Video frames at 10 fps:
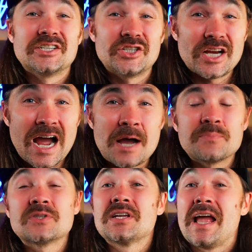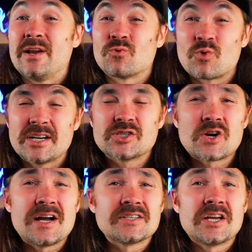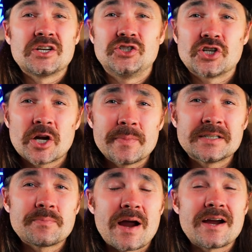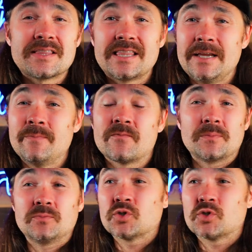shops and restaurants, German-inspired theme from